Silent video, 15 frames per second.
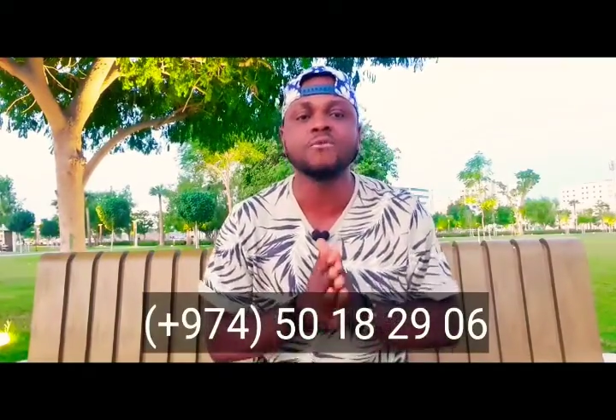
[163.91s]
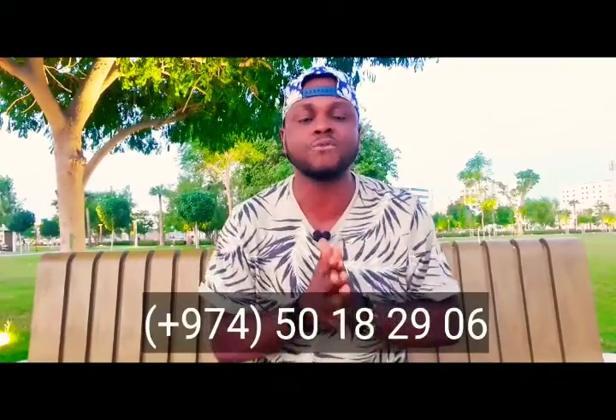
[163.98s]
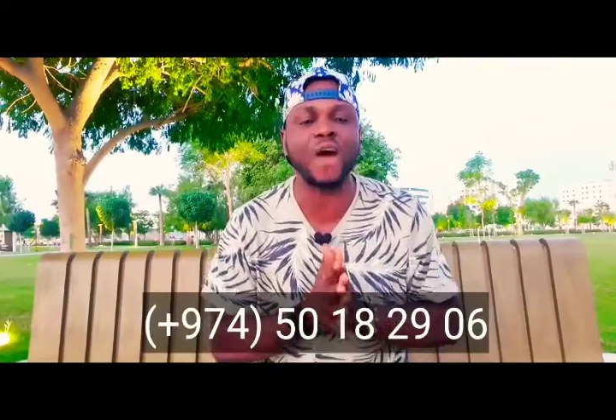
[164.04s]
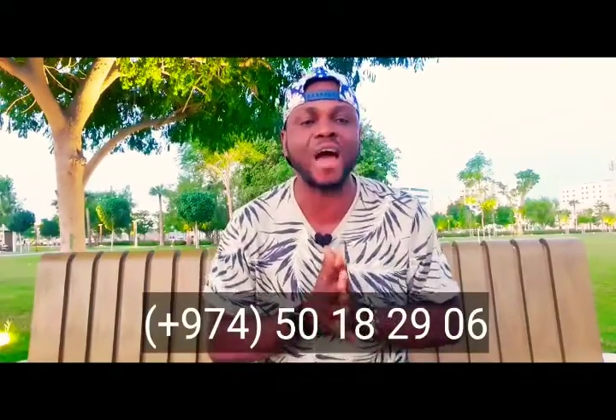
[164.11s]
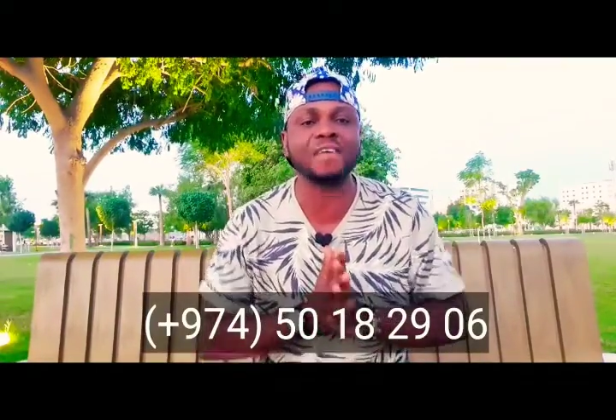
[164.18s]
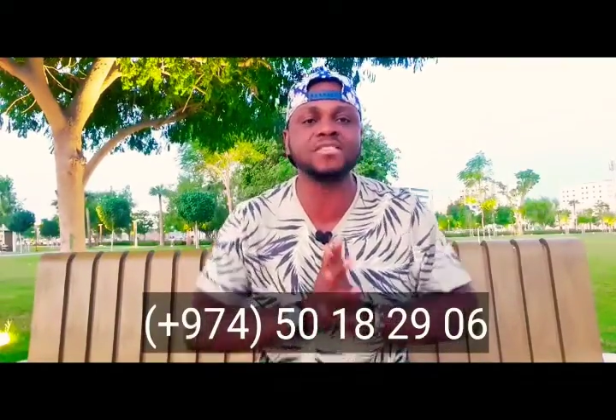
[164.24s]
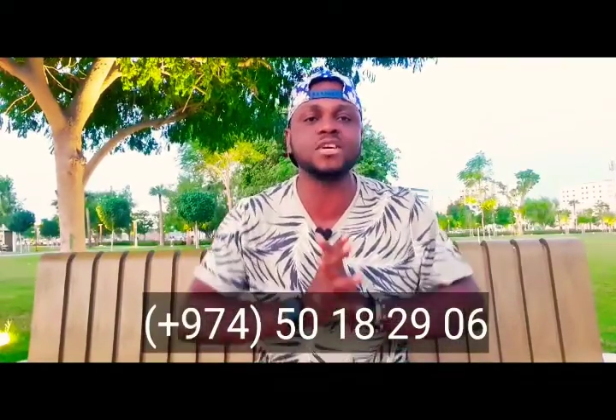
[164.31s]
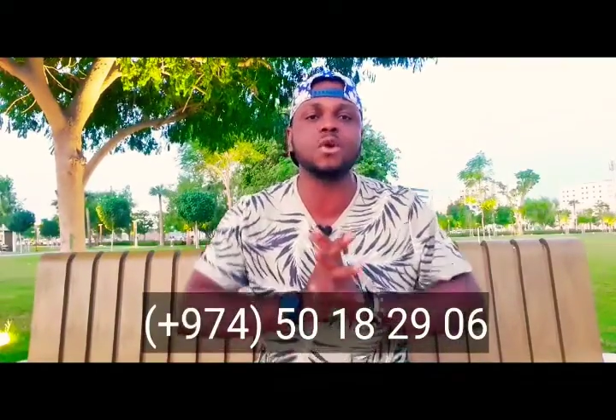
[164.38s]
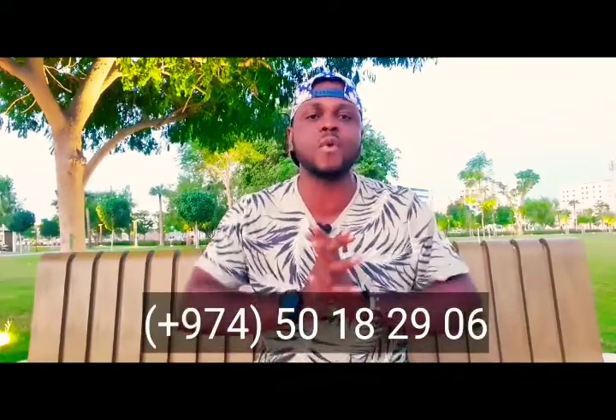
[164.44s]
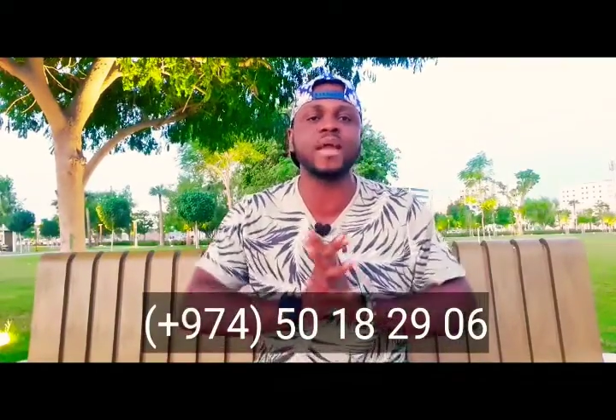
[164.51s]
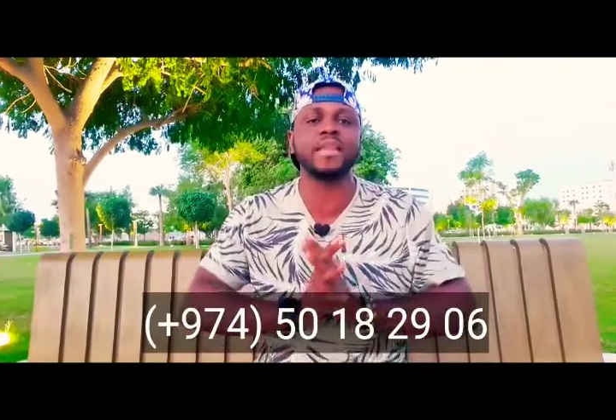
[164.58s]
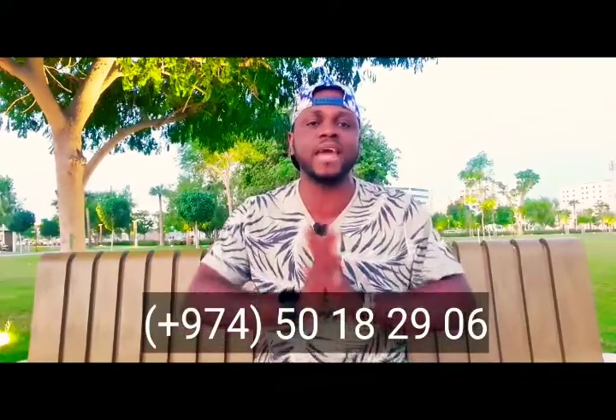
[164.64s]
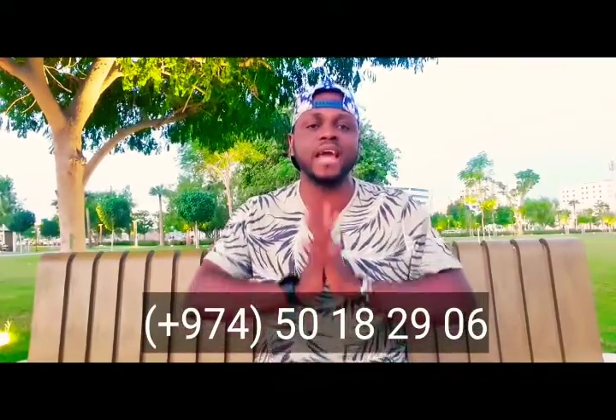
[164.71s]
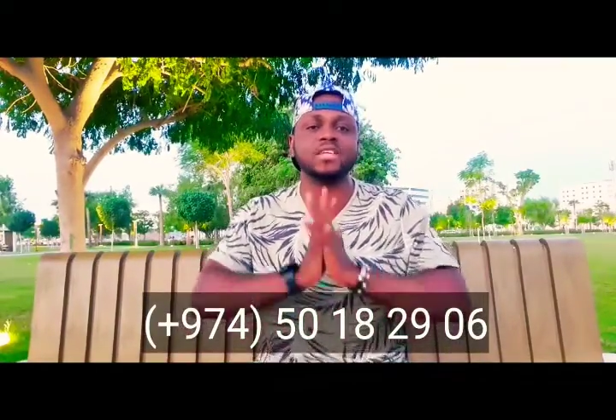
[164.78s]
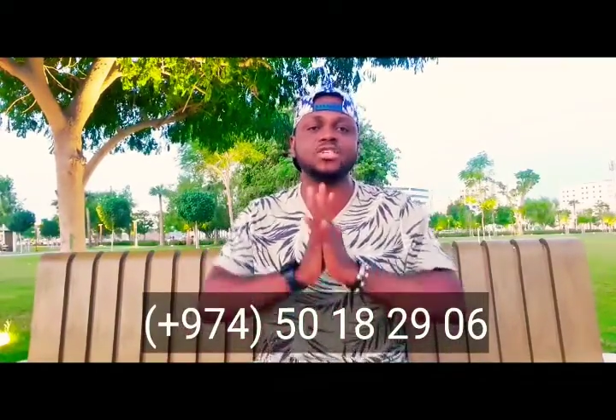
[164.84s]

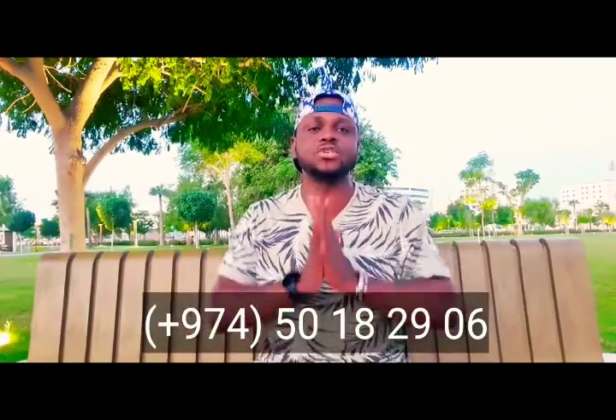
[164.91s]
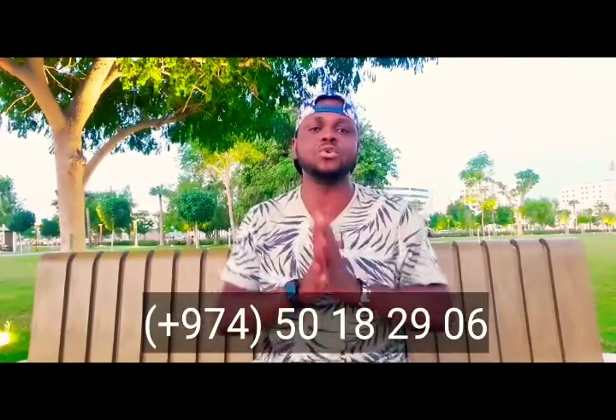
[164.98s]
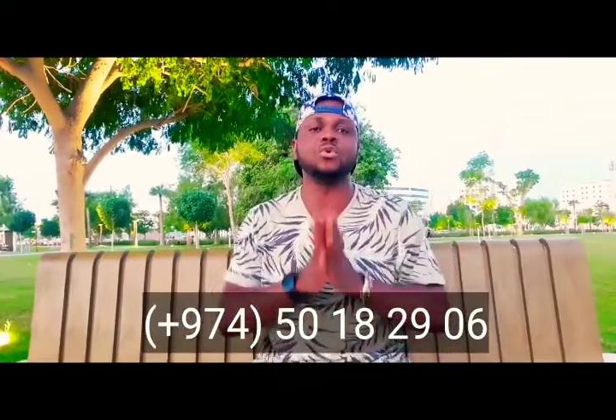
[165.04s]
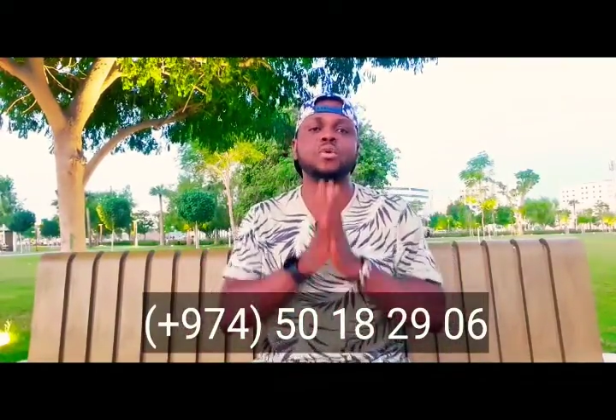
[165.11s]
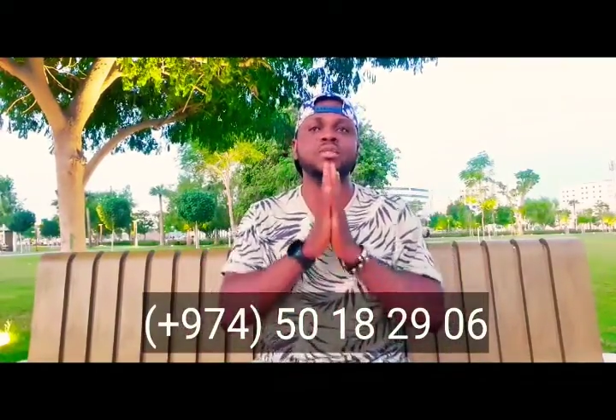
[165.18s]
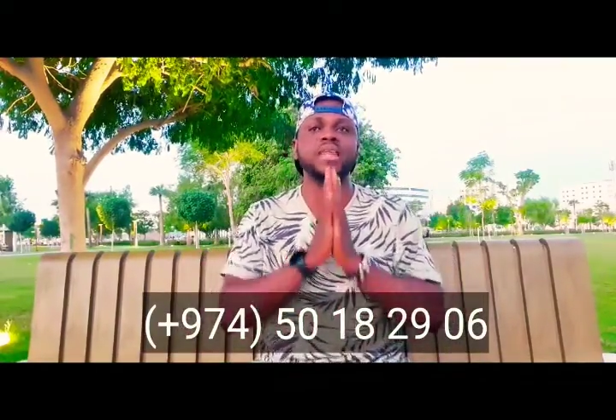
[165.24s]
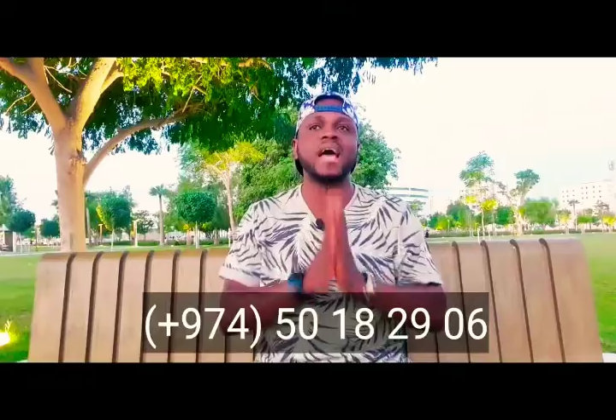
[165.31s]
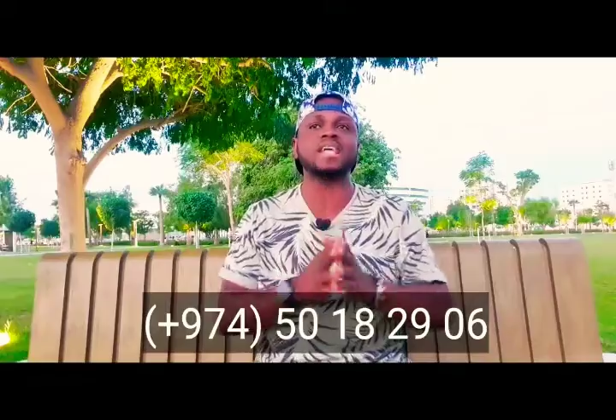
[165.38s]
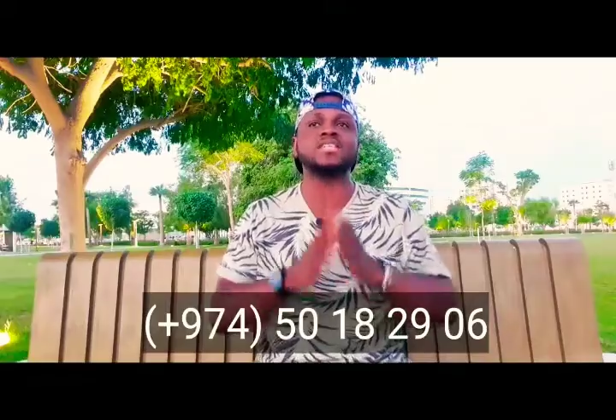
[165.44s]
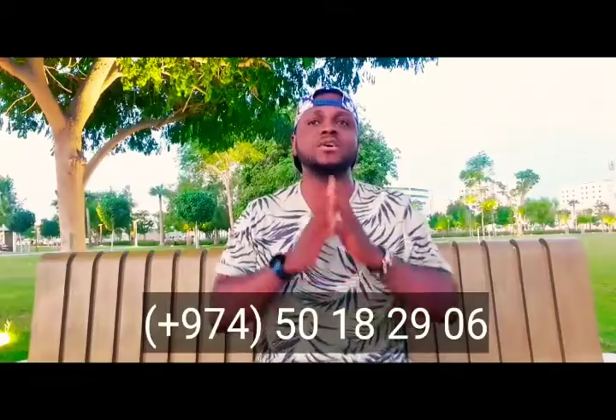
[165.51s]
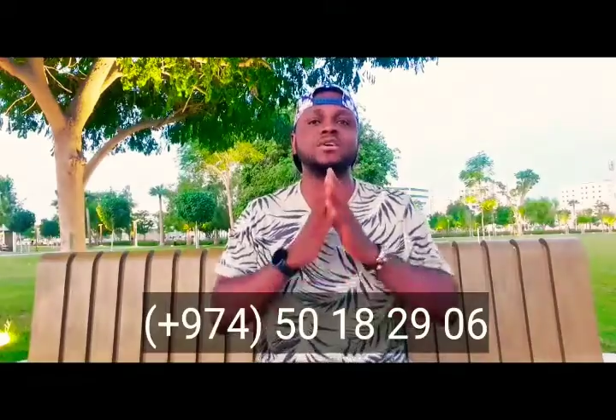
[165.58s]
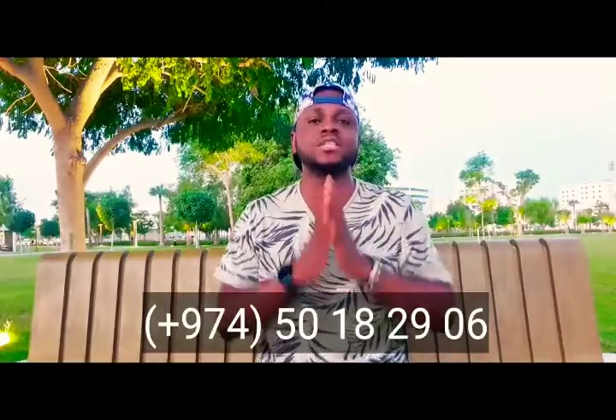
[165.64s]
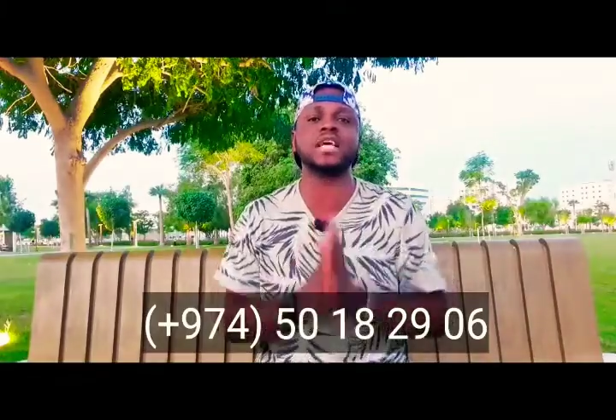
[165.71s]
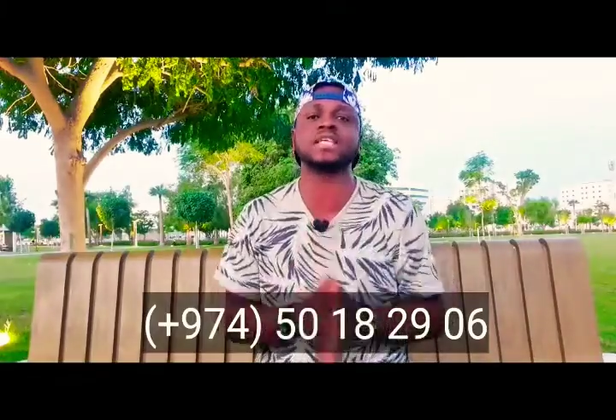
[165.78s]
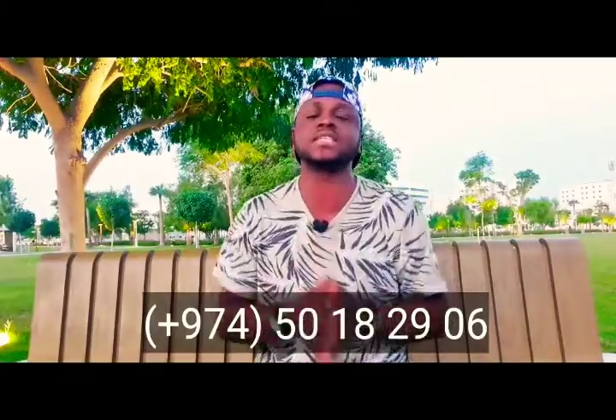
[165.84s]

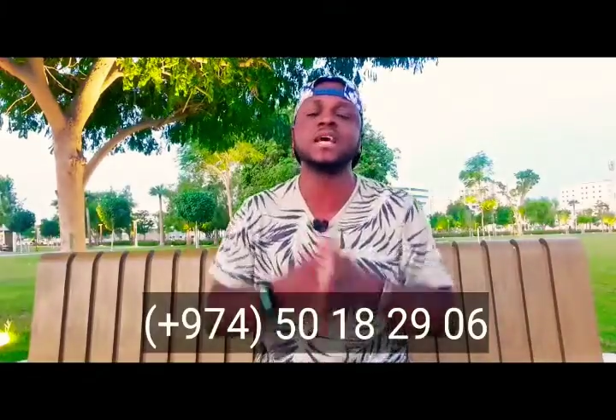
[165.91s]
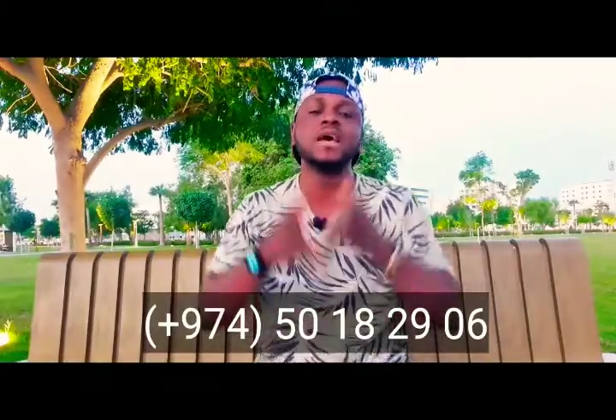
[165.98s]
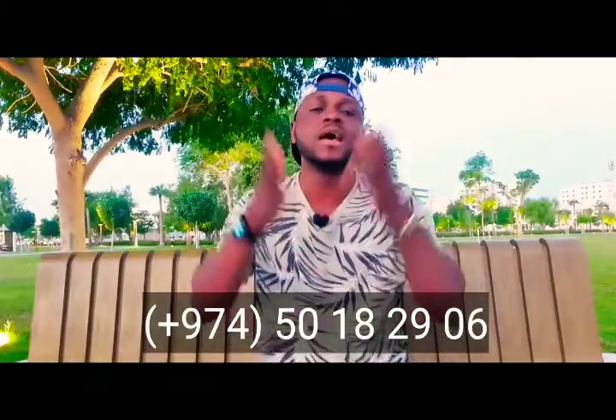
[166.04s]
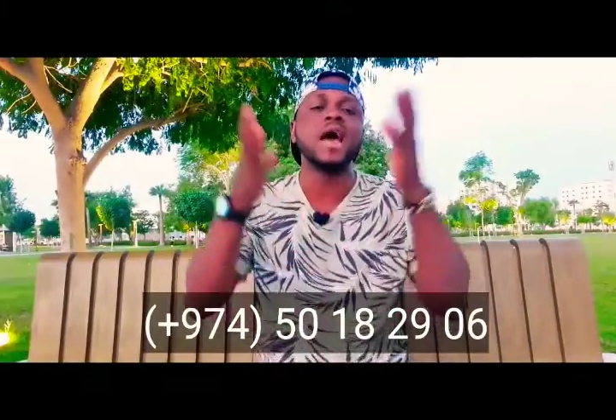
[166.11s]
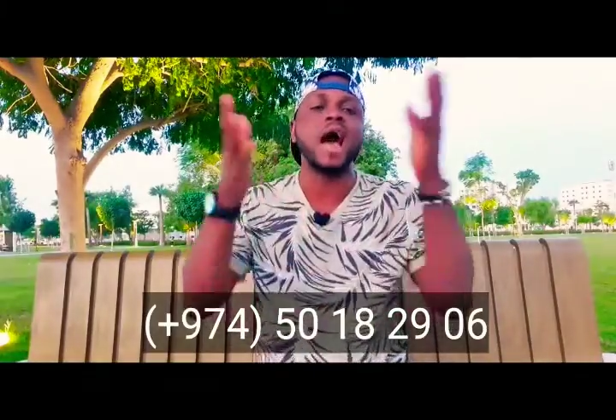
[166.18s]
501-82906,